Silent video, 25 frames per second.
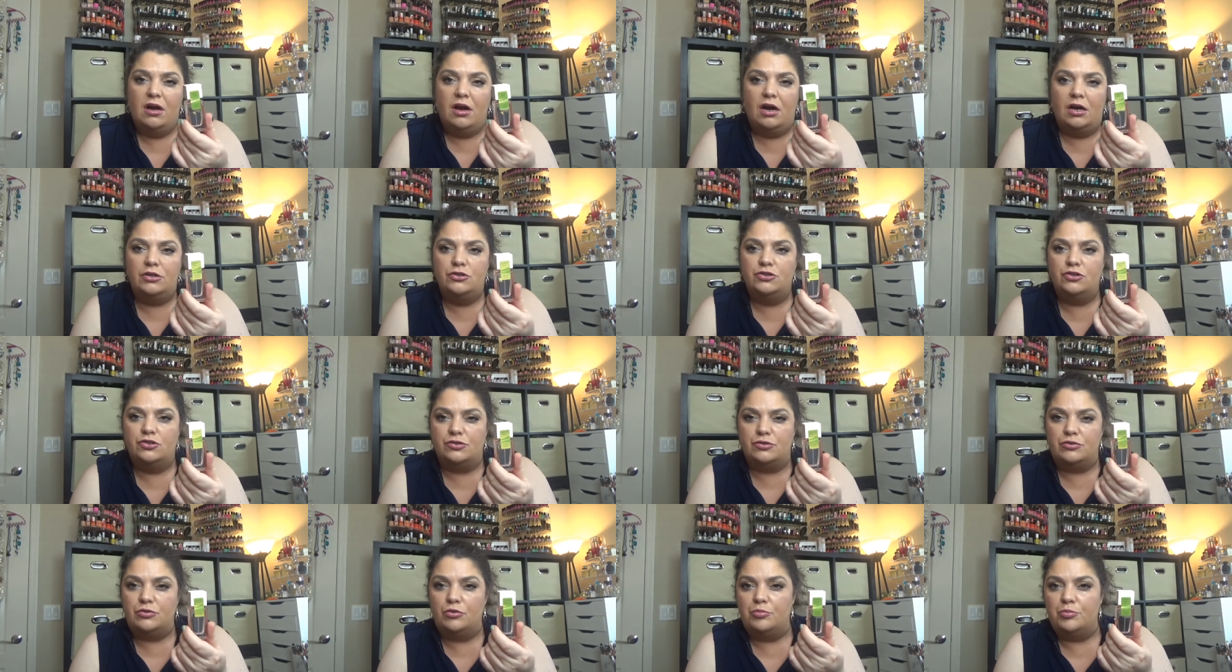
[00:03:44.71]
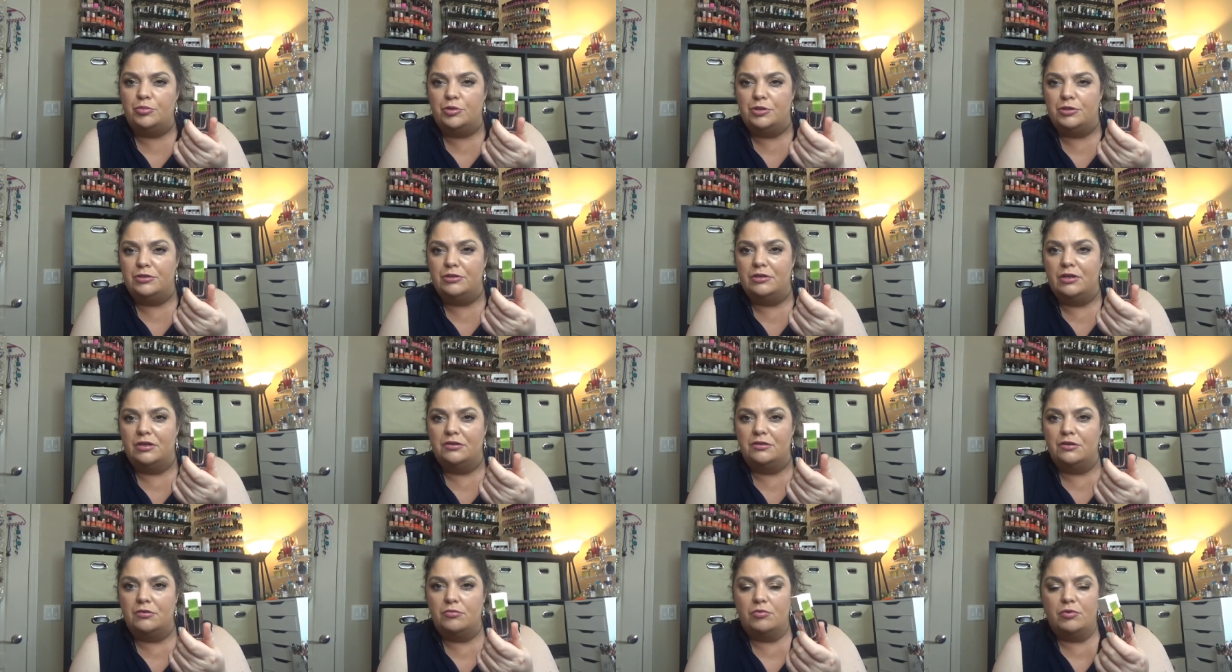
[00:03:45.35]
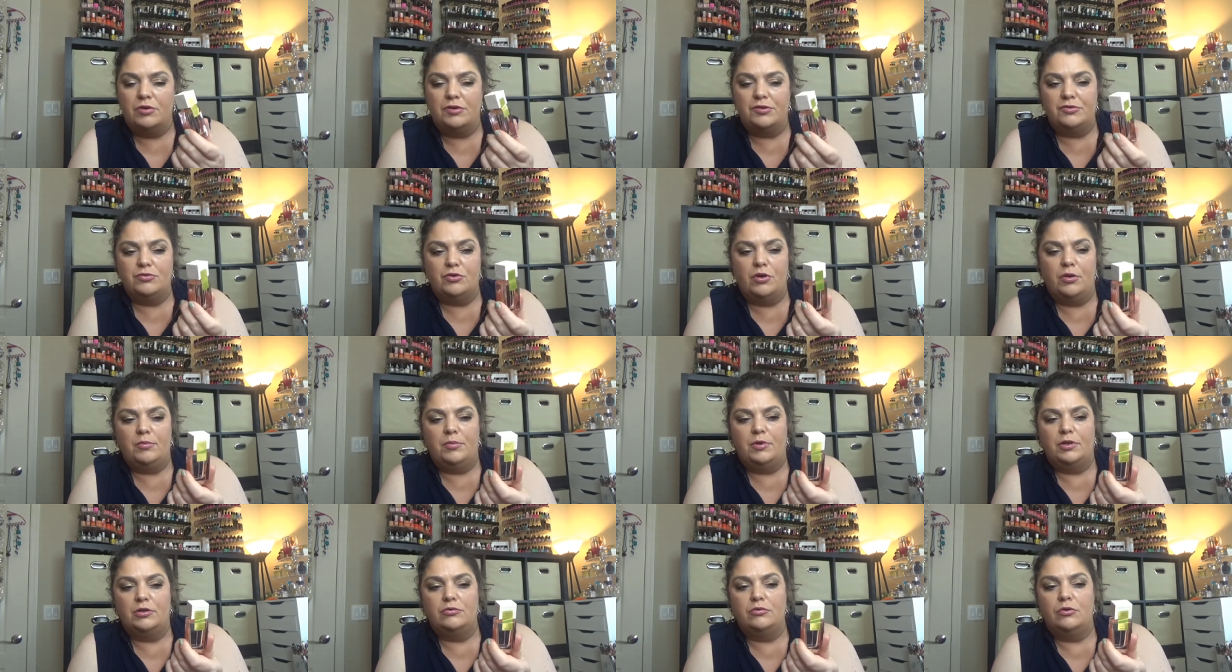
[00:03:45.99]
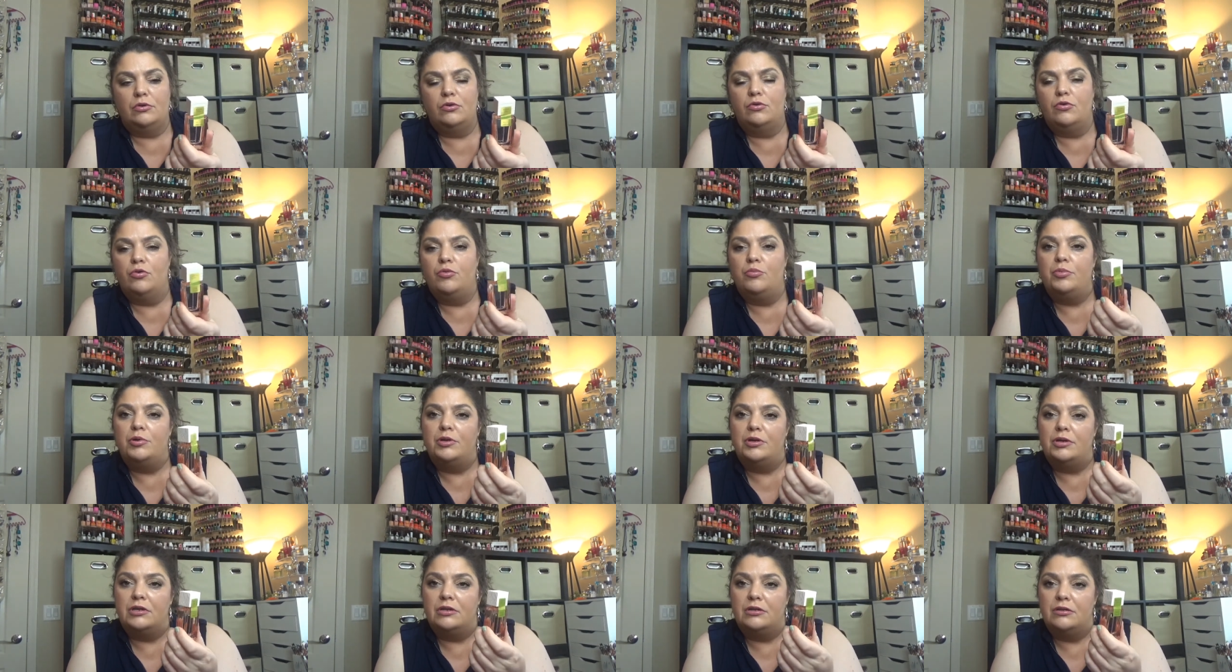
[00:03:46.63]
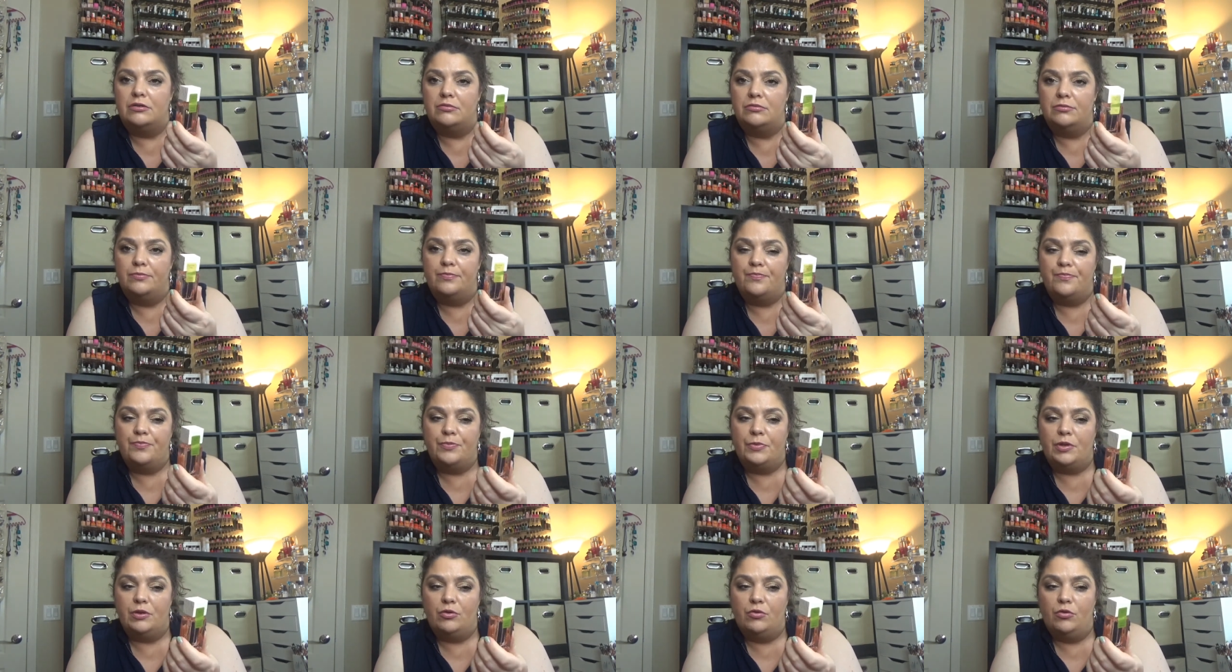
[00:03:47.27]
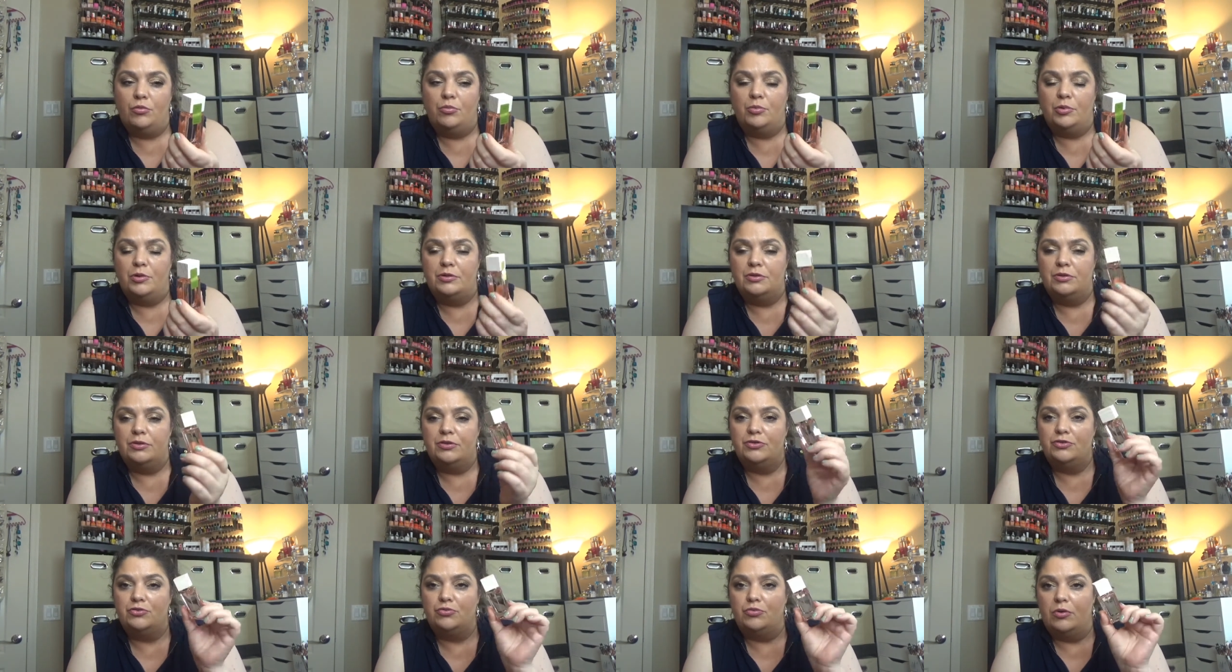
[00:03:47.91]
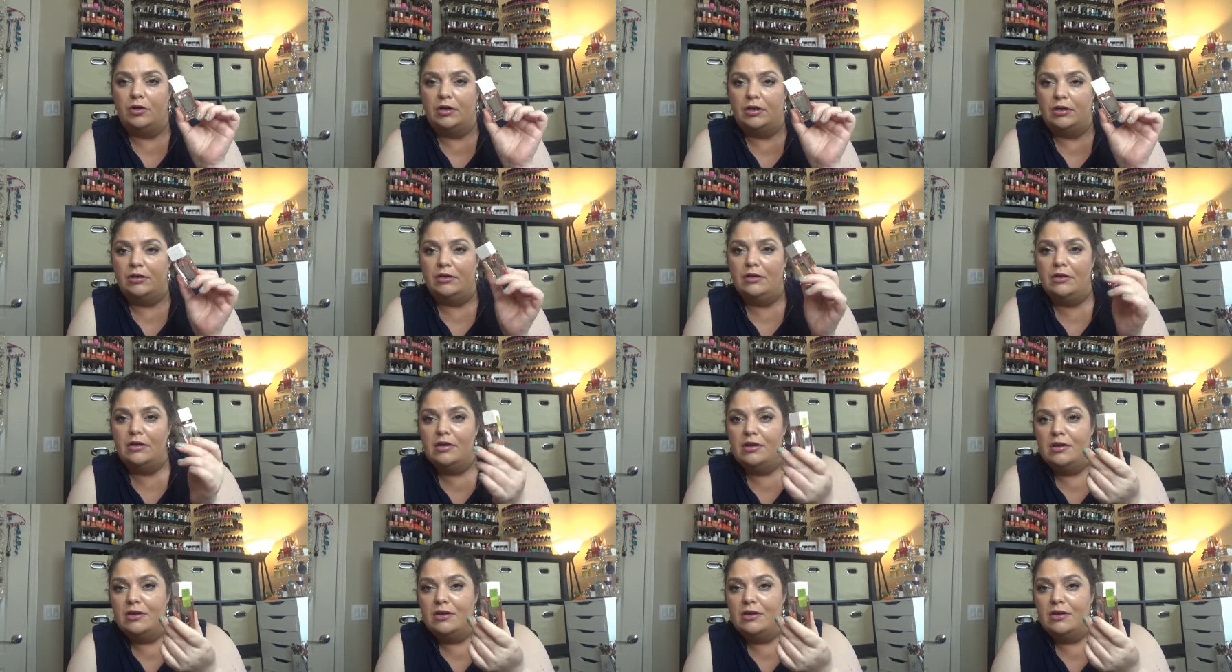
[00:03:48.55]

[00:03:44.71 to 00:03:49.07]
I just opened the other one so I'm not gonna opening open this one